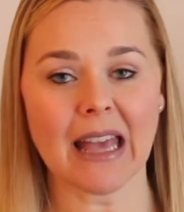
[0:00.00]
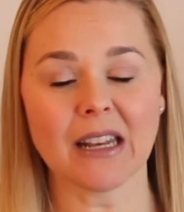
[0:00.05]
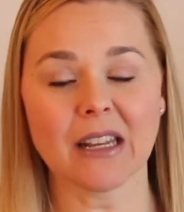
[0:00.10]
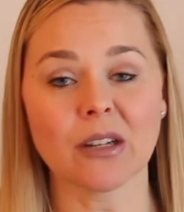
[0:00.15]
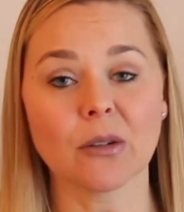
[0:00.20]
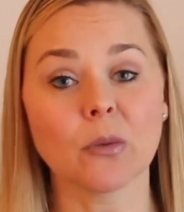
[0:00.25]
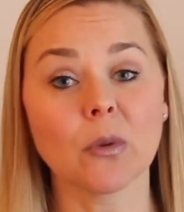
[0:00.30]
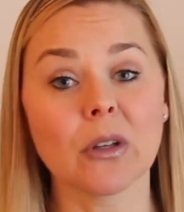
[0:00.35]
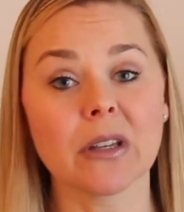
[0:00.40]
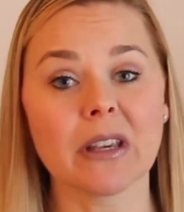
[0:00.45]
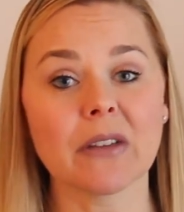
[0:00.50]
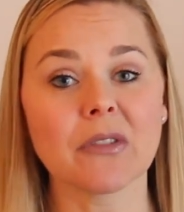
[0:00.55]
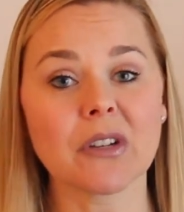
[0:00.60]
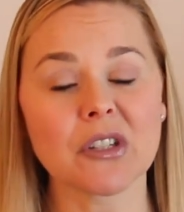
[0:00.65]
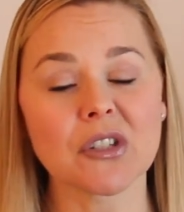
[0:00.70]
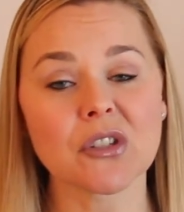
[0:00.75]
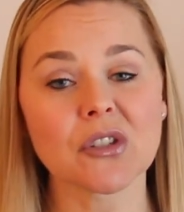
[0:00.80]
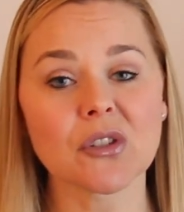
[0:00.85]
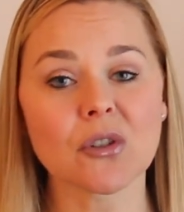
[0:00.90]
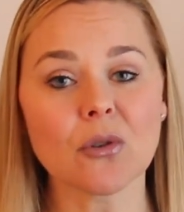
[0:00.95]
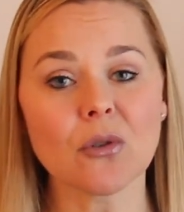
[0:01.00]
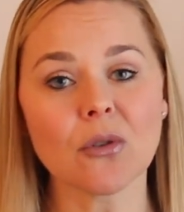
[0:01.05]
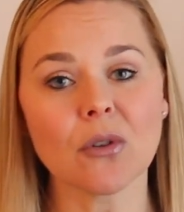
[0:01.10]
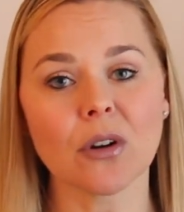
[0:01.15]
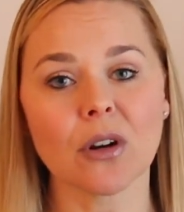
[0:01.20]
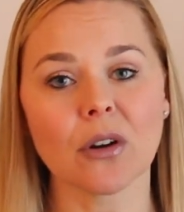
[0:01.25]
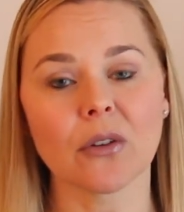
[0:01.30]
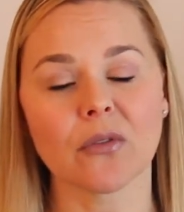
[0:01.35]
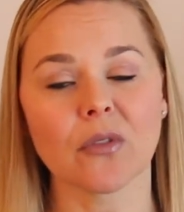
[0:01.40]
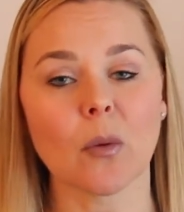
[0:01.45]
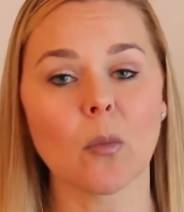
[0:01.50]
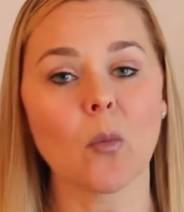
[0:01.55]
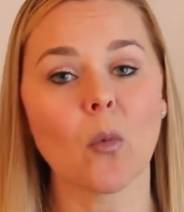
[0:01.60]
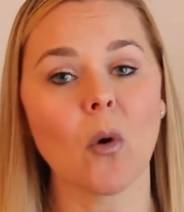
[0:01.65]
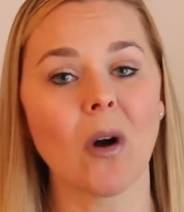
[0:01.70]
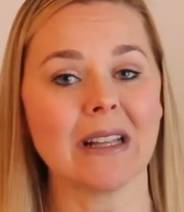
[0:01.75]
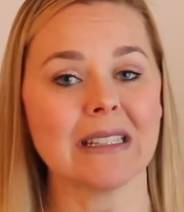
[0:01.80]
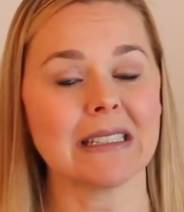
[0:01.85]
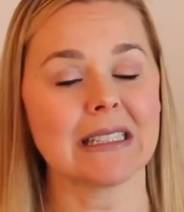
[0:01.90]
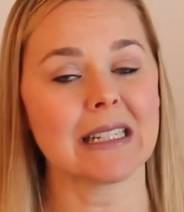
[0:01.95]
and it will give it a score from
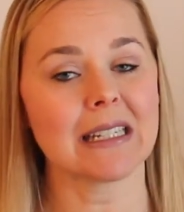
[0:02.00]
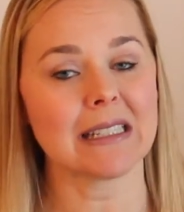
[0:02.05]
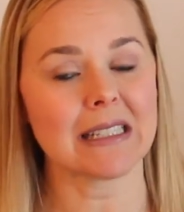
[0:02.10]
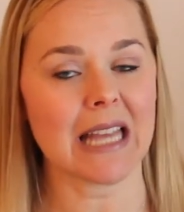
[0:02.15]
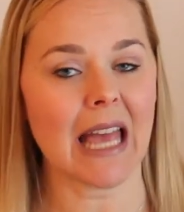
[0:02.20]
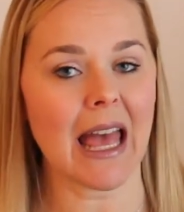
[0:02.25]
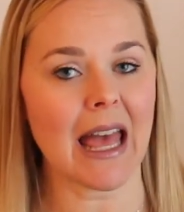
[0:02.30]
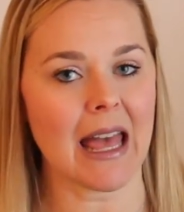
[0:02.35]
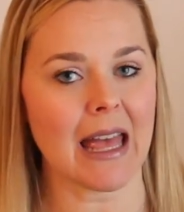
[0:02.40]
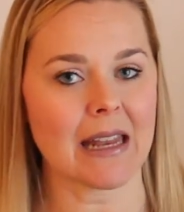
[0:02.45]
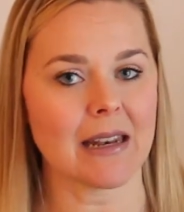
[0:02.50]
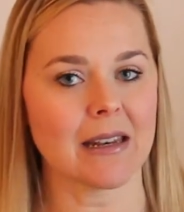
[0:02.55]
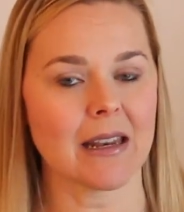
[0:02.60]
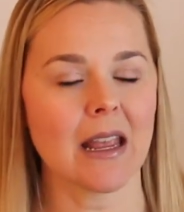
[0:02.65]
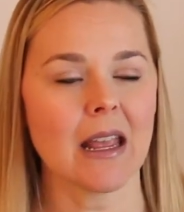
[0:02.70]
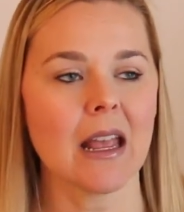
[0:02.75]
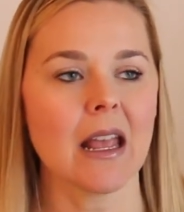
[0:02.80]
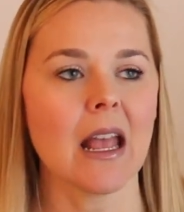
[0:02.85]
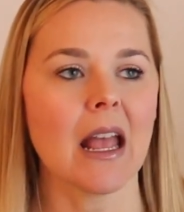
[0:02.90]
1 to 10.